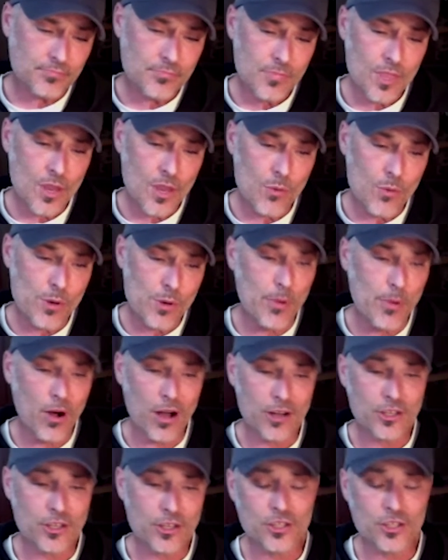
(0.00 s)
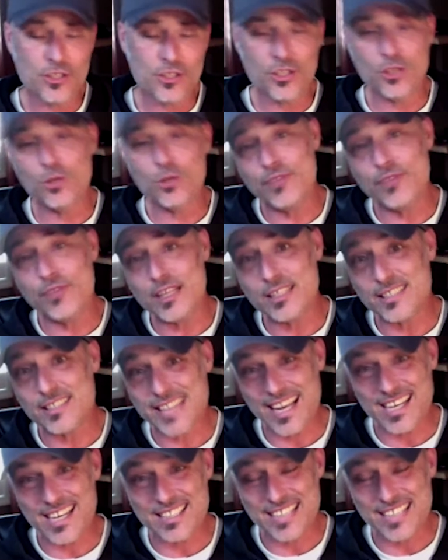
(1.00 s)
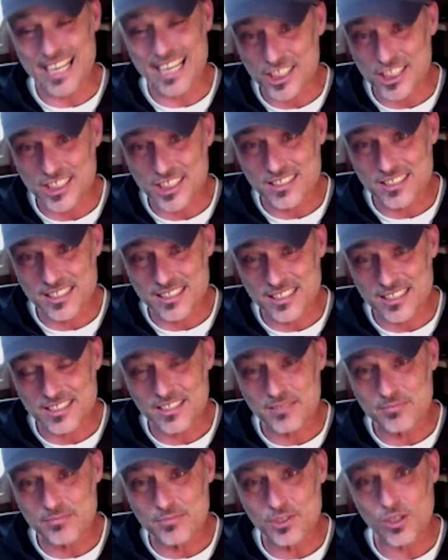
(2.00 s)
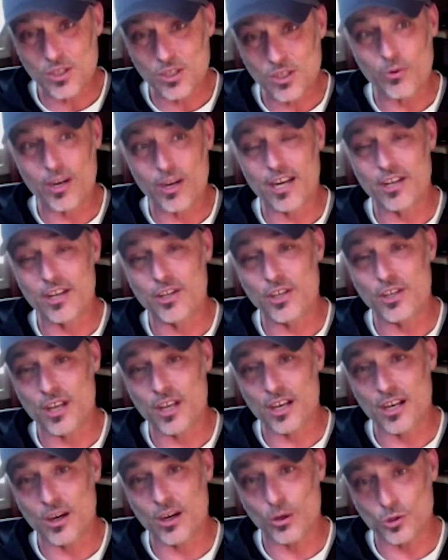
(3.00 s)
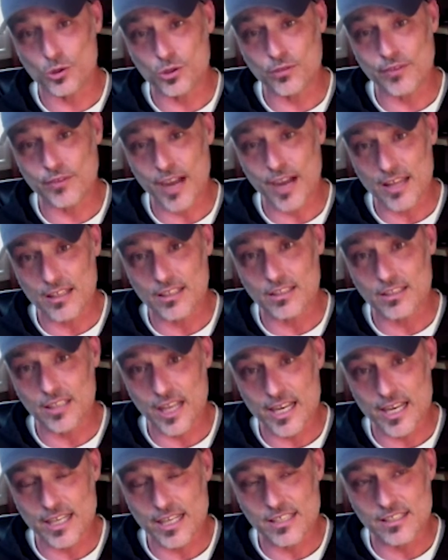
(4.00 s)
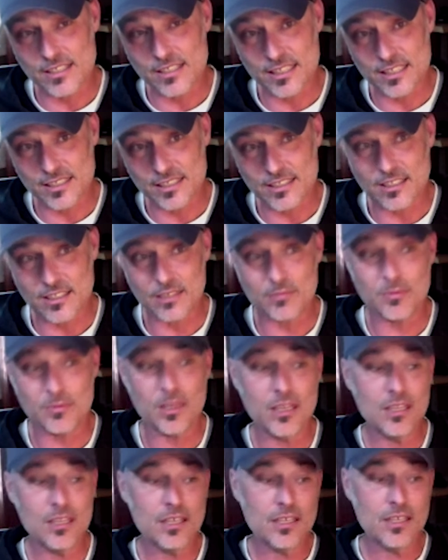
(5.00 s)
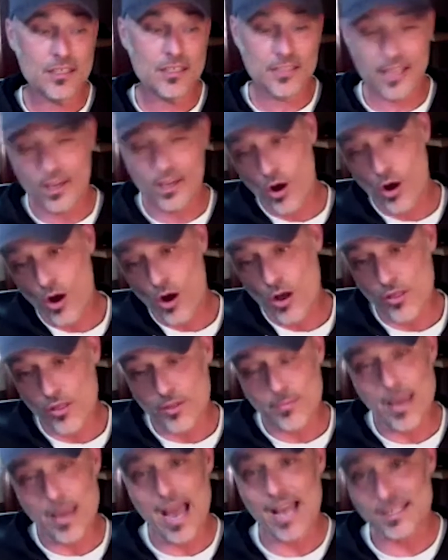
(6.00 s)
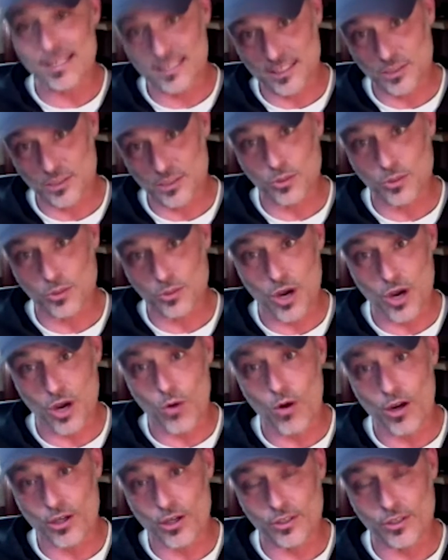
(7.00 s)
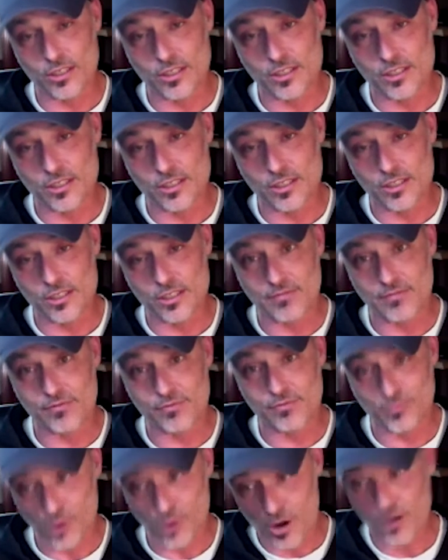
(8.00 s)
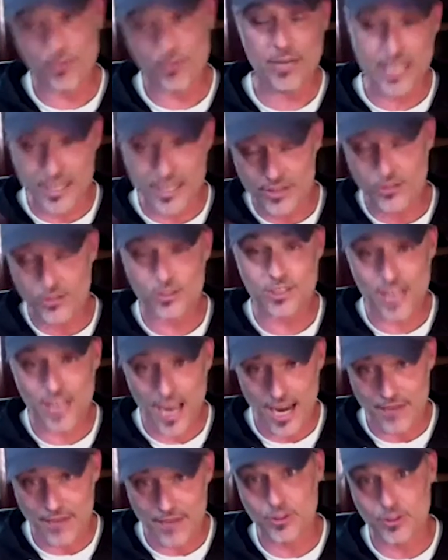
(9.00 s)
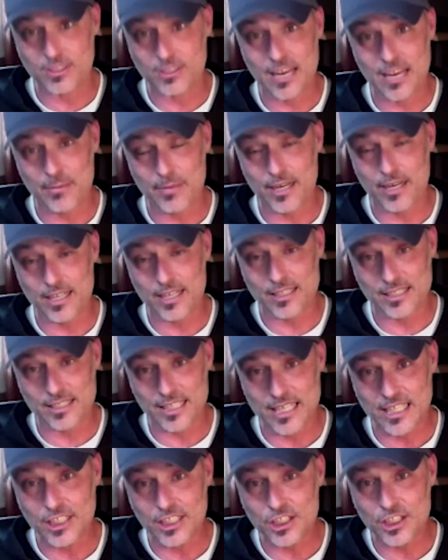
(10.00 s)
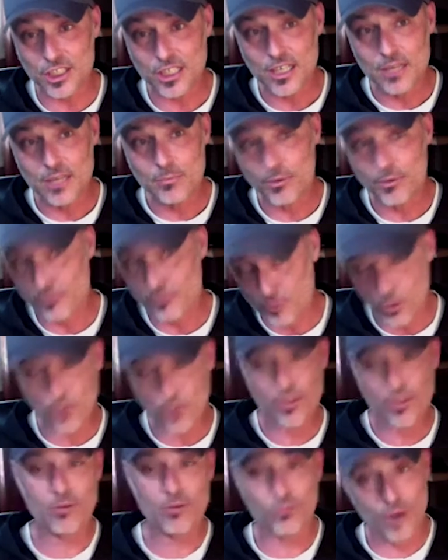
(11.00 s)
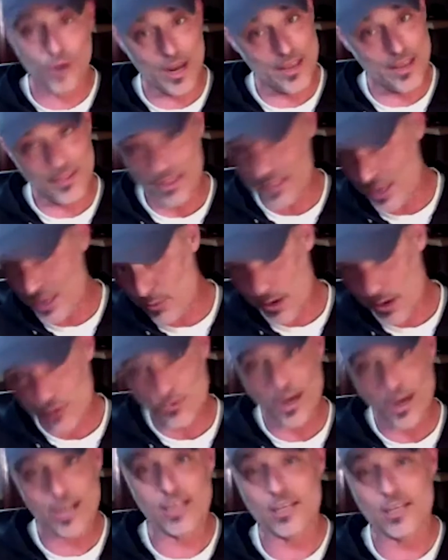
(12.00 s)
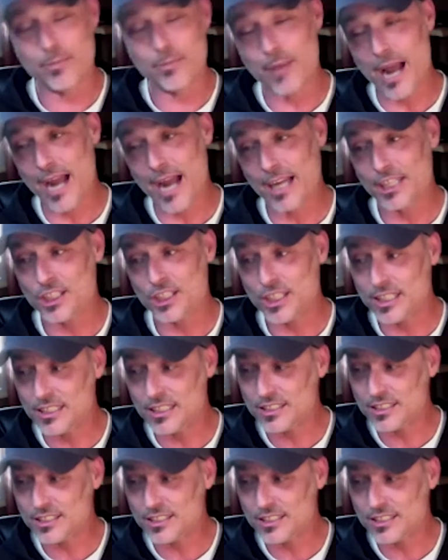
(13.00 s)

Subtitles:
We bought UV sanitation system. So we had a ultraviolet light system that all the masks would go under and sit on either side for 10 minutes each and then they went right into packaging.